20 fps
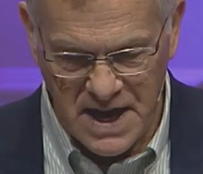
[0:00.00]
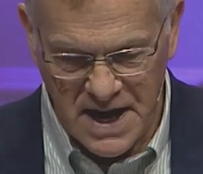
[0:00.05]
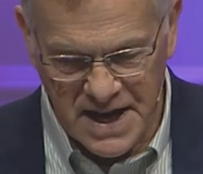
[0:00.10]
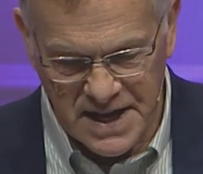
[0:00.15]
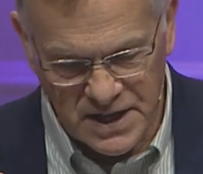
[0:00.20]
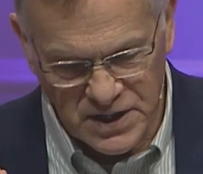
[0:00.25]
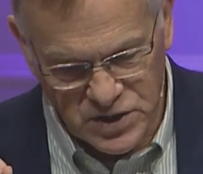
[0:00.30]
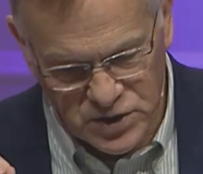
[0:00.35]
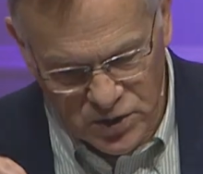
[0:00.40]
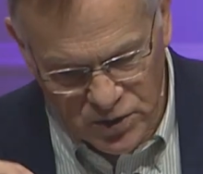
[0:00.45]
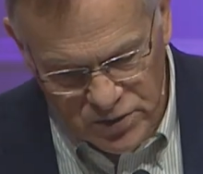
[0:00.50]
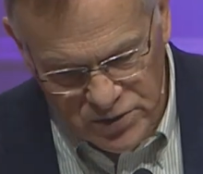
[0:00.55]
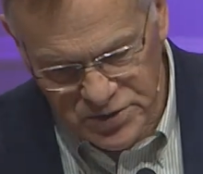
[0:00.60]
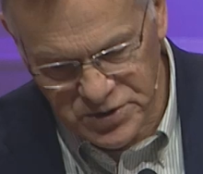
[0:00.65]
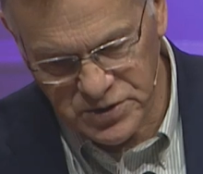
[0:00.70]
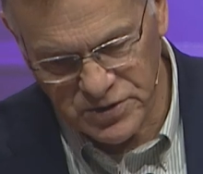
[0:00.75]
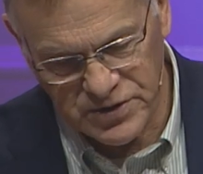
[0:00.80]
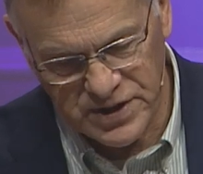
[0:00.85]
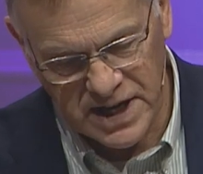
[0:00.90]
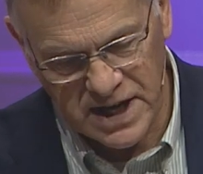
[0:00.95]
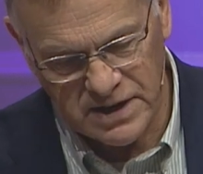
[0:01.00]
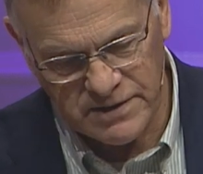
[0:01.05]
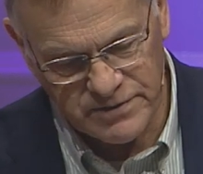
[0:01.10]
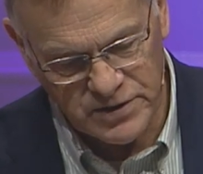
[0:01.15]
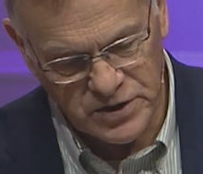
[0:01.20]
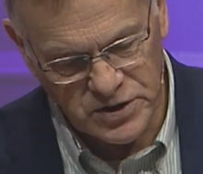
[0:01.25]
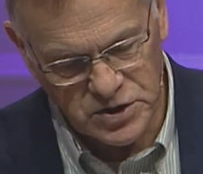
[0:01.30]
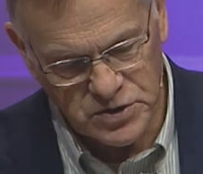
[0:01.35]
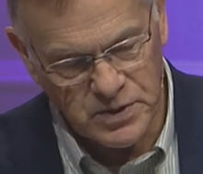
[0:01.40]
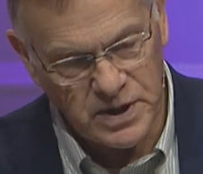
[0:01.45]
And it's also there in
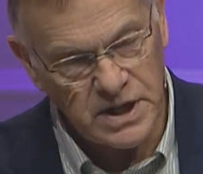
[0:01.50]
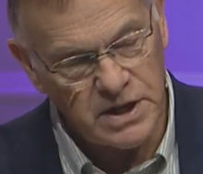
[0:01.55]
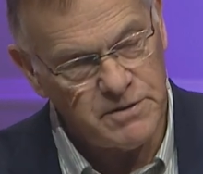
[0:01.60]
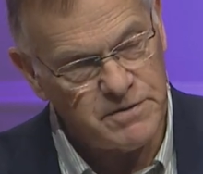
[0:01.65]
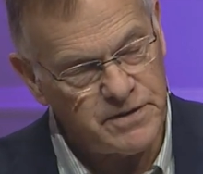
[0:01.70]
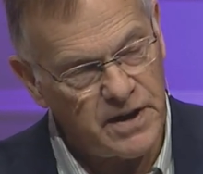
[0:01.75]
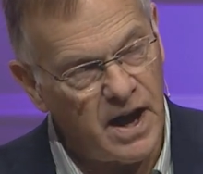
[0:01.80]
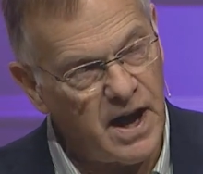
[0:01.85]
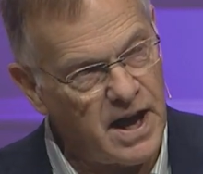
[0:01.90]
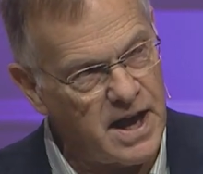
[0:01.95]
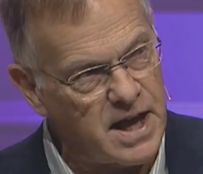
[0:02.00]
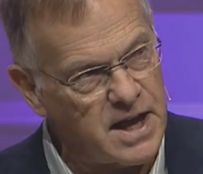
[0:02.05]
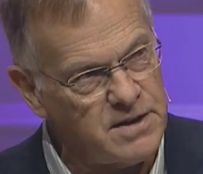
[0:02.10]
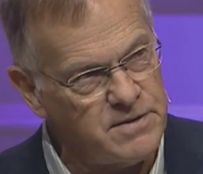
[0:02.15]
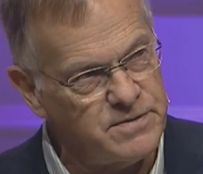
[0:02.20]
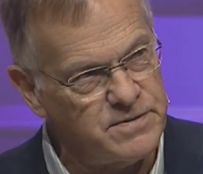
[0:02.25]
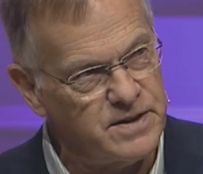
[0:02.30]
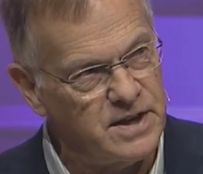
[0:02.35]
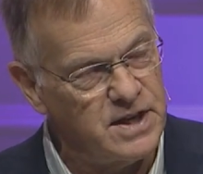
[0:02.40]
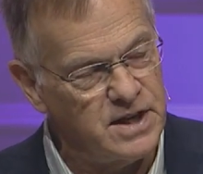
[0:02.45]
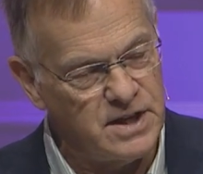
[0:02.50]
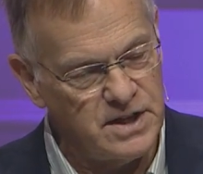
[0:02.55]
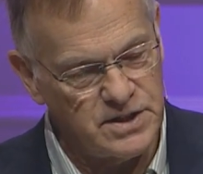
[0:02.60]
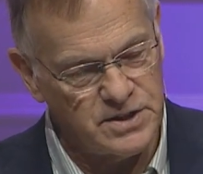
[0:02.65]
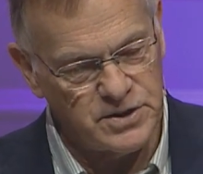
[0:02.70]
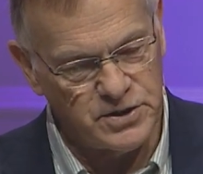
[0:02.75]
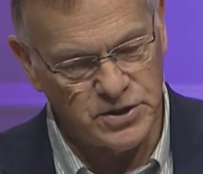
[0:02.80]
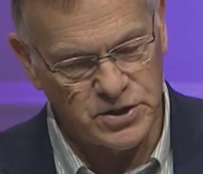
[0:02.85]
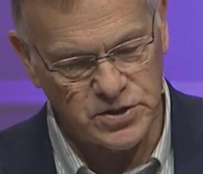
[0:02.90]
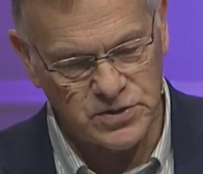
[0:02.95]
verse 25
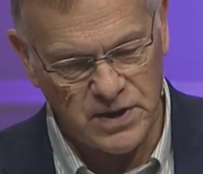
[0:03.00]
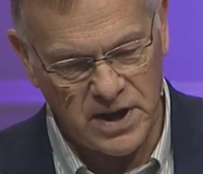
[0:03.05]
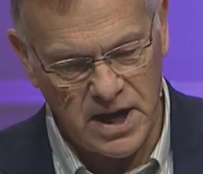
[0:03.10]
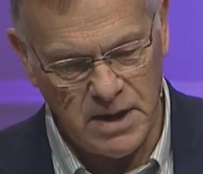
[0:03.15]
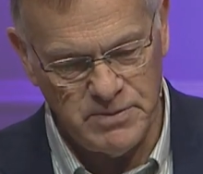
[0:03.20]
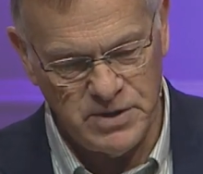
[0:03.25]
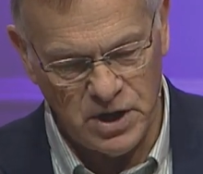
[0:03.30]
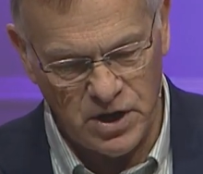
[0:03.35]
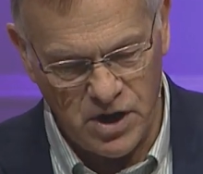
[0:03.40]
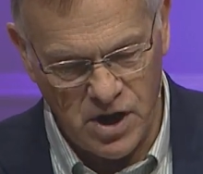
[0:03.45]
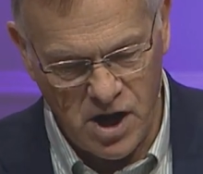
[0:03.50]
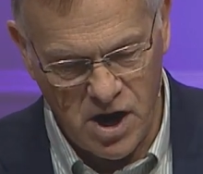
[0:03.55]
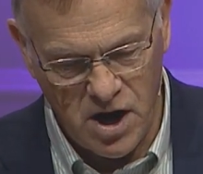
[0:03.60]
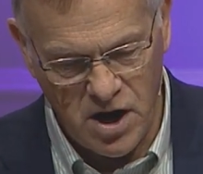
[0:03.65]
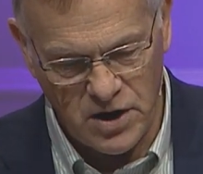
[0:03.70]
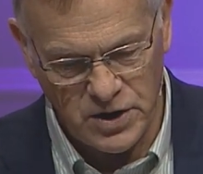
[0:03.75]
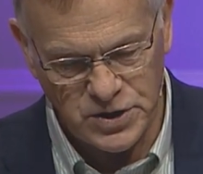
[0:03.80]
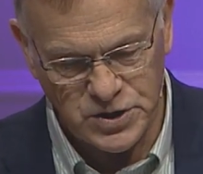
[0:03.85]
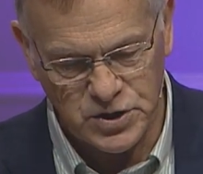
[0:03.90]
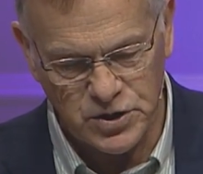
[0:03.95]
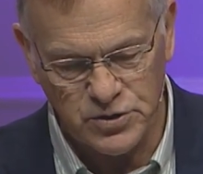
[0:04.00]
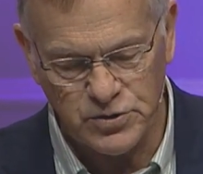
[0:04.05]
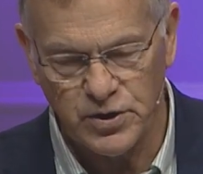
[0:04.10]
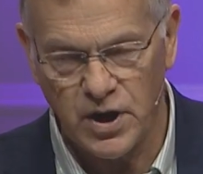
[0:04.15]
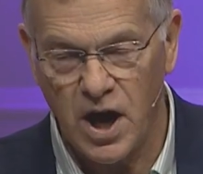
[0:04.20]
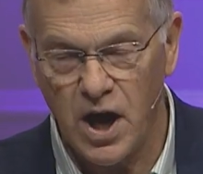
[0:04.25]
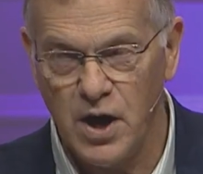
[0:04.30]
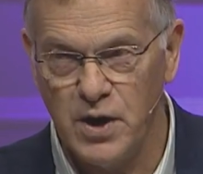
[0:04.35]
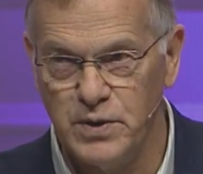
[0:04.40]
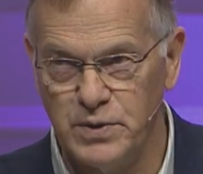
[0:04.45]
to describe the large
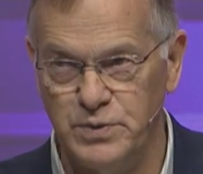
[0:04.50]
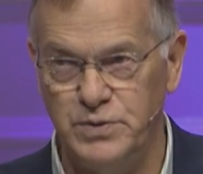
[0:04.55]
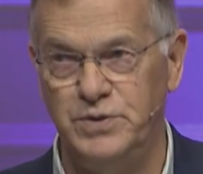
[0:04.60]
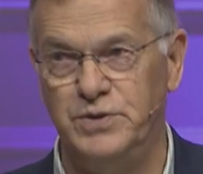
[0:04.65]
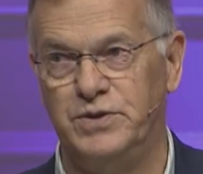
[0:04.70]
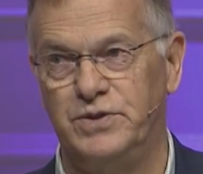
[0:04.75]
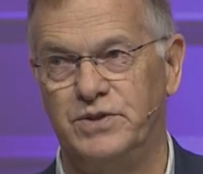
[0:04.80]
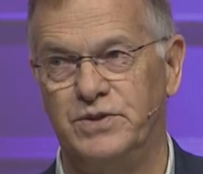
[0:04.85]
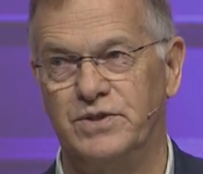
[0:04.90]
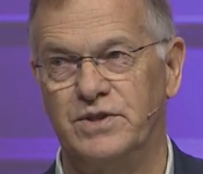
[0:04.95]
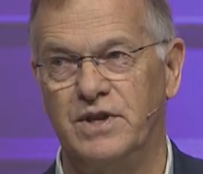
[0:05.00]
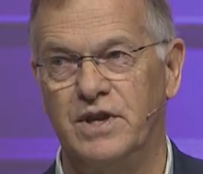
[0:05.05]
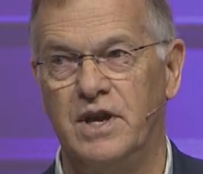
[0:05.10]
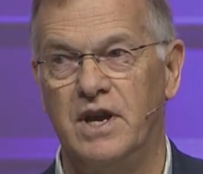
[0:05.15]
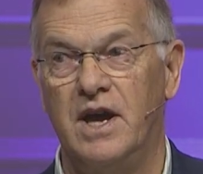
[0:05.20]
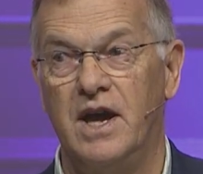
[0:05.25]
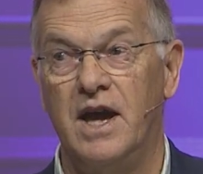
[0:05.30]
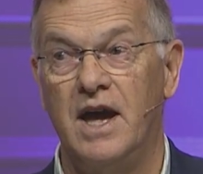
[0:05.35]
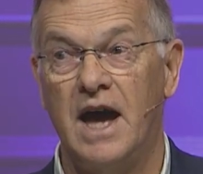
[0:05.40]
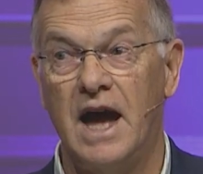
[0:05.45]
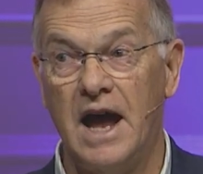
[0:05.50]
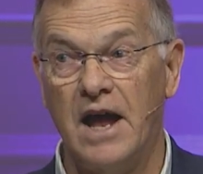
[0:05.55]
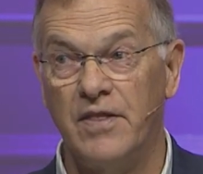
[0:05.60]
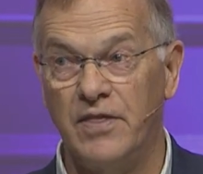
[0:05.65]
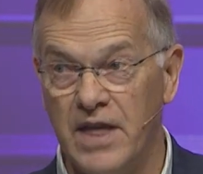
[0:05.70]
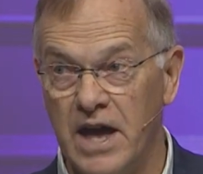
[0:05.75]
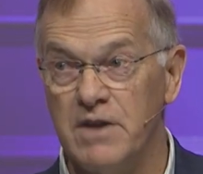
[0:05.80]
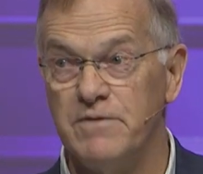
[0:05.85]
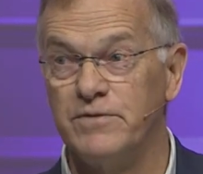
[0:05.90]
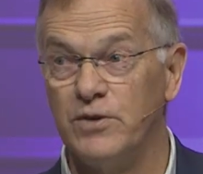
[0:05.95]
crowds,
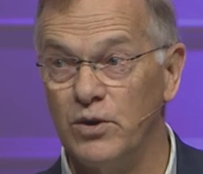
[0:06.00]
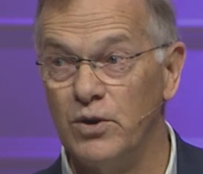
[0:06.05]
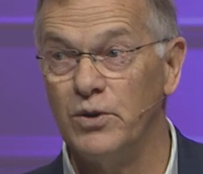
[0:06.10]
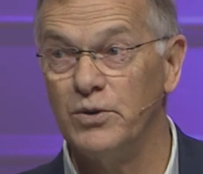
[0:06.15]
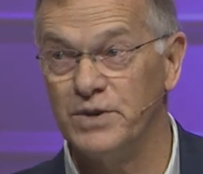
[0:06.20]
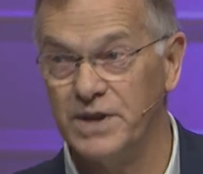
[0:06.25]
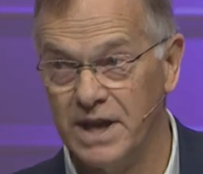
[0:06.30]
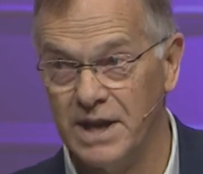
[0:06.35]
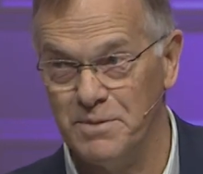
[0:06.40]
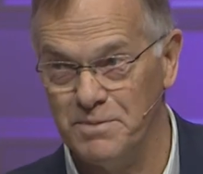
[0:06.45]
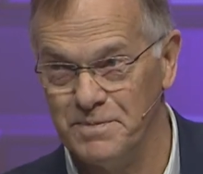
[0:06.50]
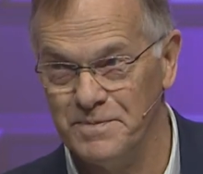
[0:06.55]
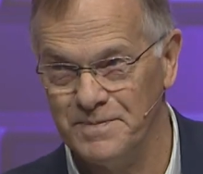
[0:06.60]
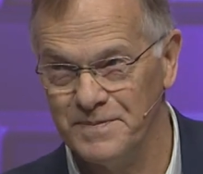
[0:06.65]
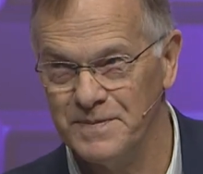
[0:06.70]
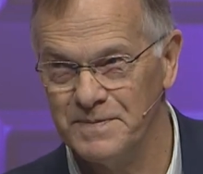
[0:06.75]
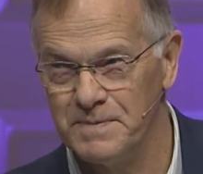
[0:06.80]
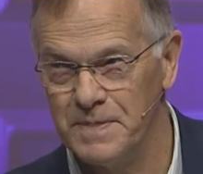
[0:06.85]
and they followed him.